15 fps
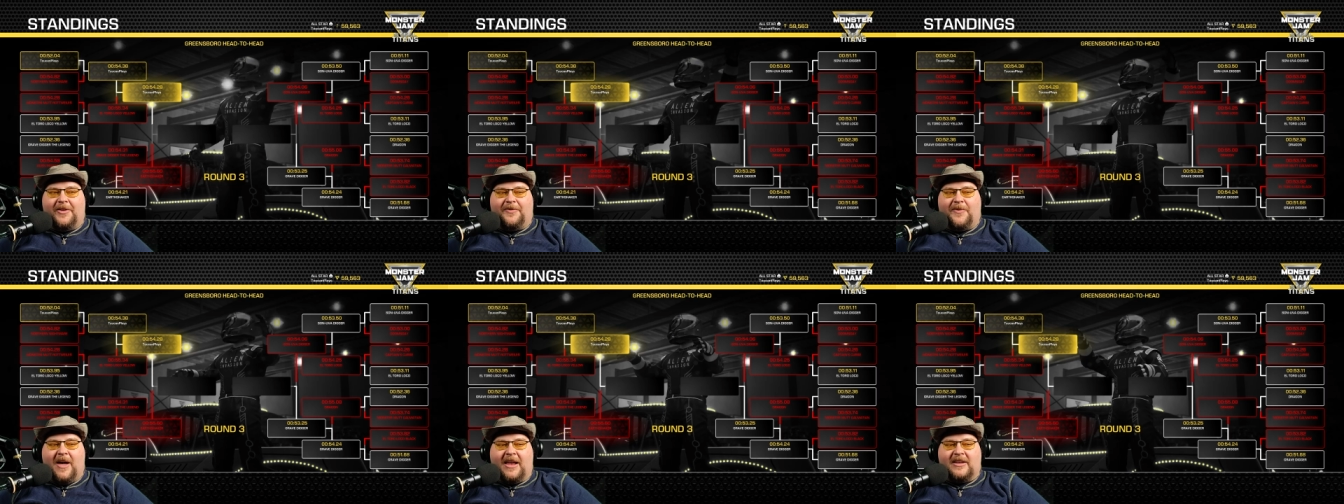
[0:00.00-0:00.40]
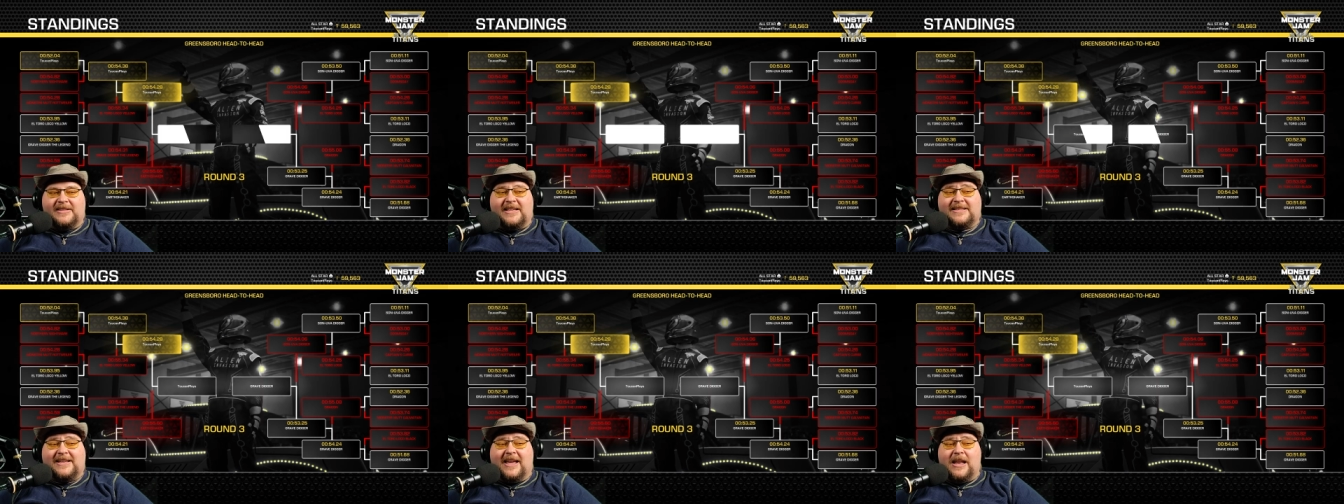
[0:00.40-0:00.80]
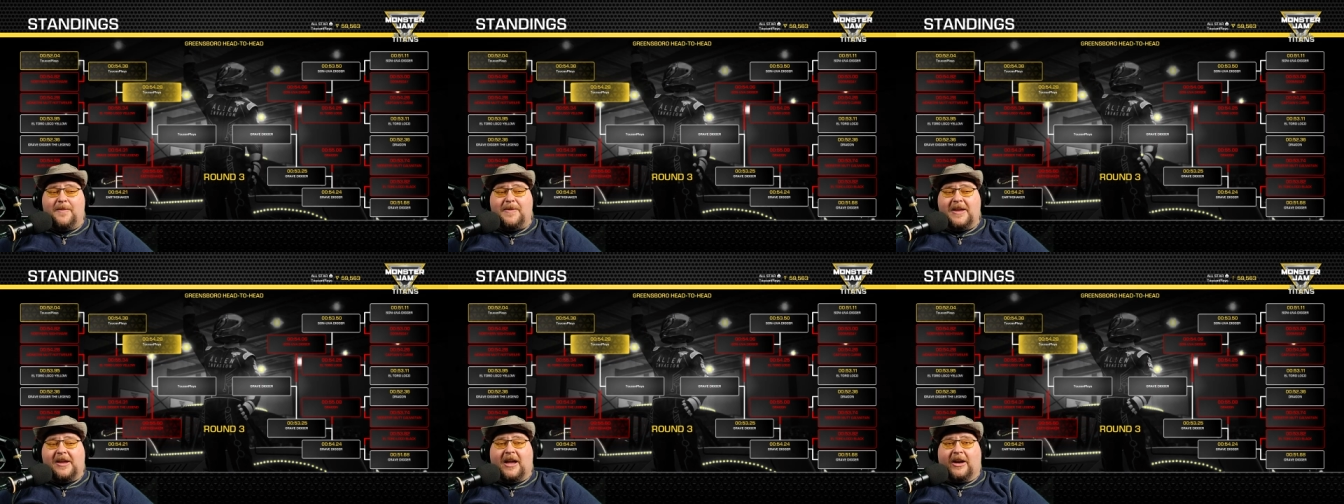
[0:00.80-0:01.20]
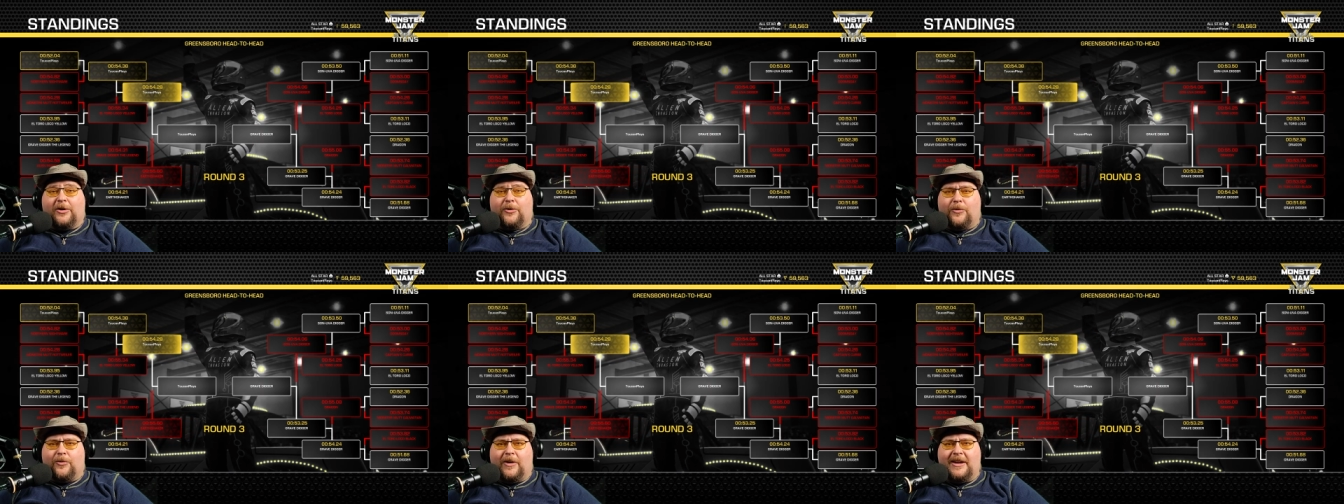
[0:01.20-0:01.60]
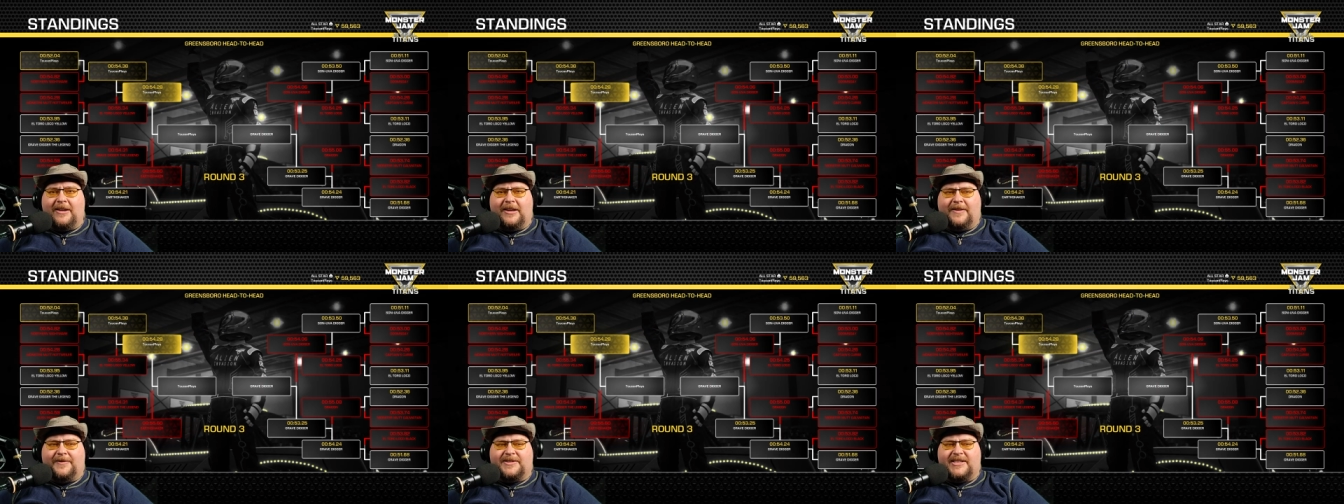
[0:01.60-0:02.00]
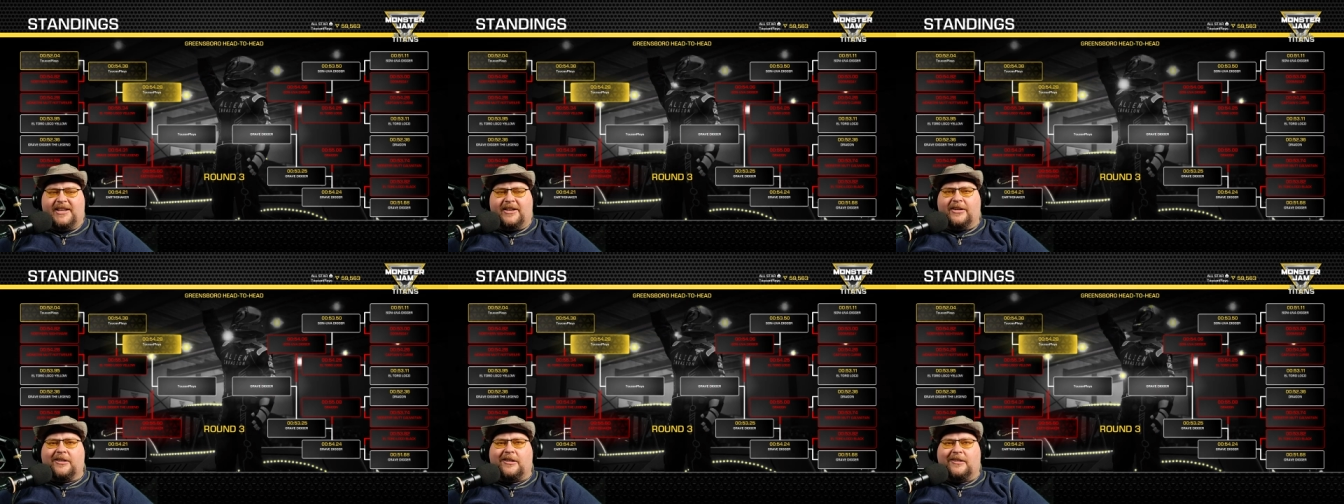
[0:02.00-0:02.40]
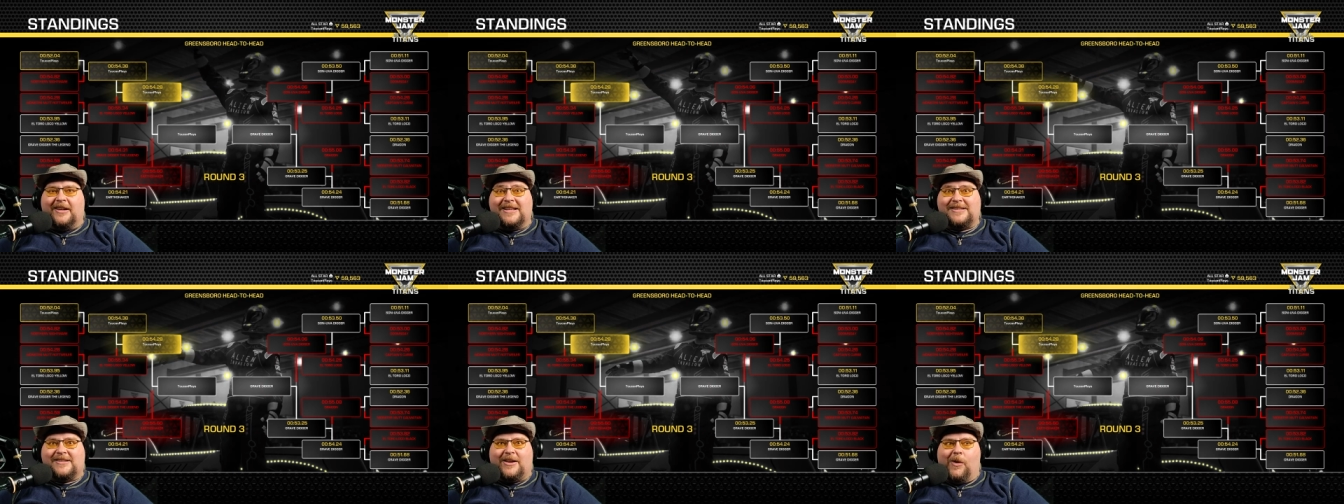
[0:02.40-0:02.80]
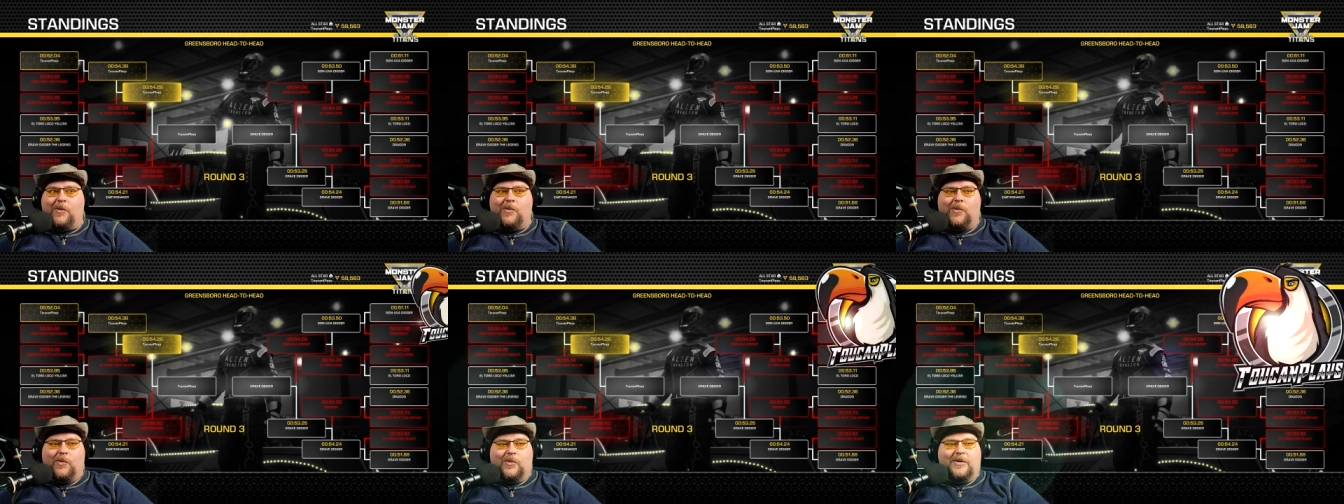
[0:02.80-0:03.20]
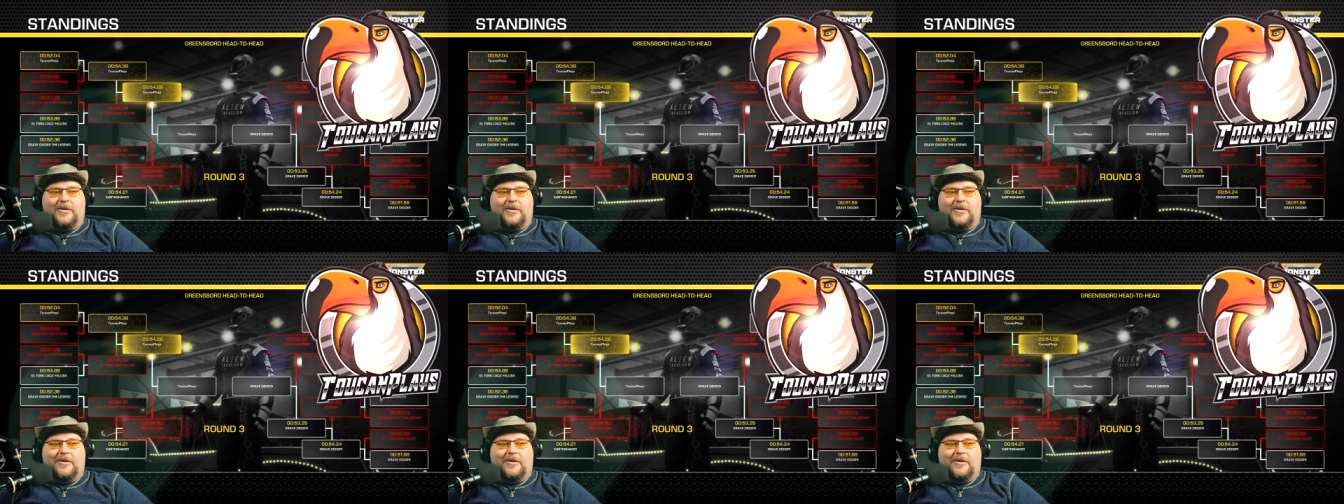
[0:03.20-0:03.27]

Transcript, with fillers: to the finals, it's going to be a grave digger. Let's go.